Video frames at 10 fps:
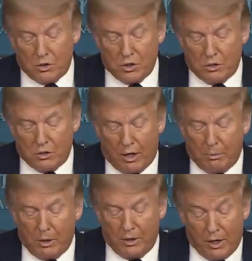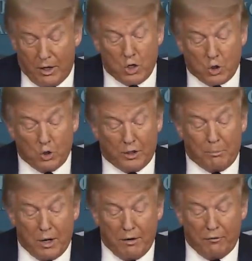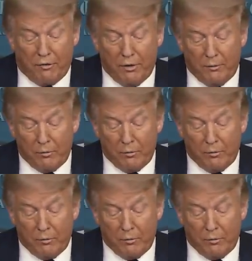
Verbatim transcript: is incredible, and they are truly brave.